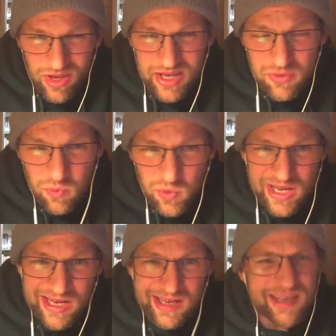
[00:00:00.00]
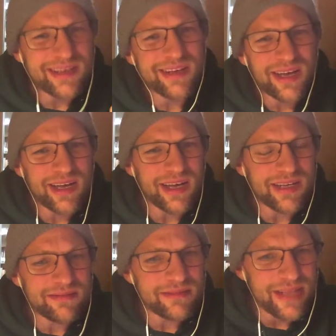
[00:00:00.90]
In week
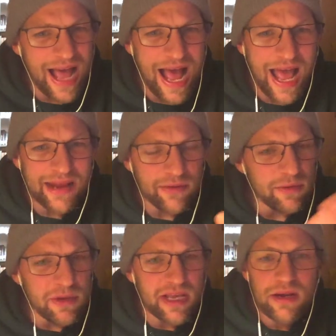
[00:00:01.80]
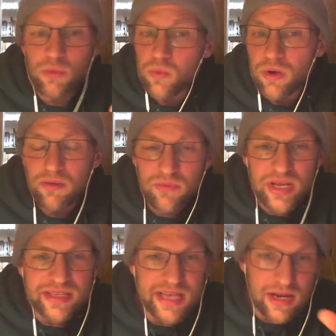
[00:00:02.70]
9 or the beginning of
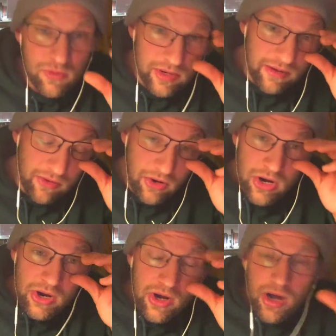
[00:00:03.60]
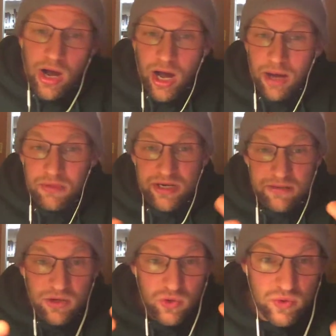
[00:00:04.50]
week 10 or whatever, I'm going
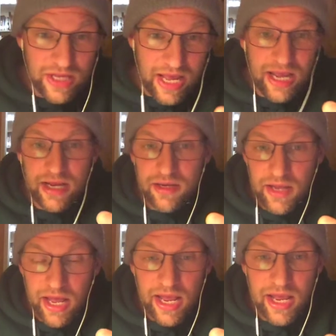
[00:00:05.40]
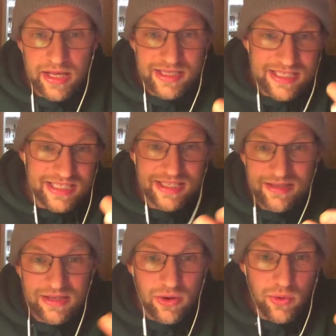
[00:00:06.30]
to create a,
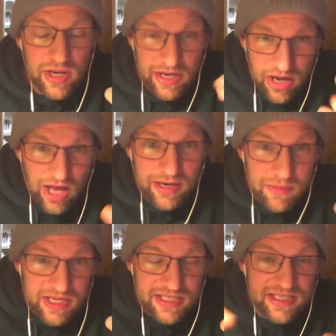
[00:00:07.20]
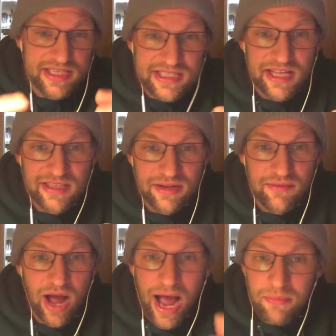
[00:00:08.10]
you know, an anonymous, in the sense
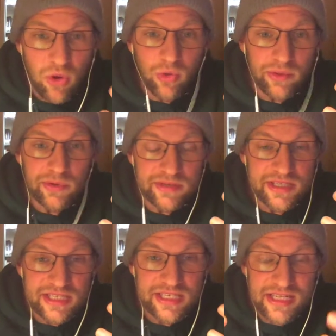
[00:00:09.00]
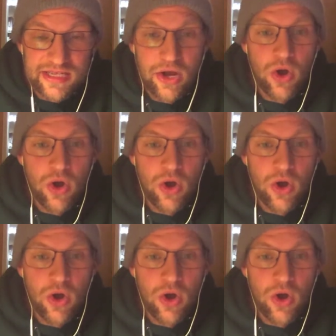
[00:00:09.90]
of I'm the only one who's going to see this,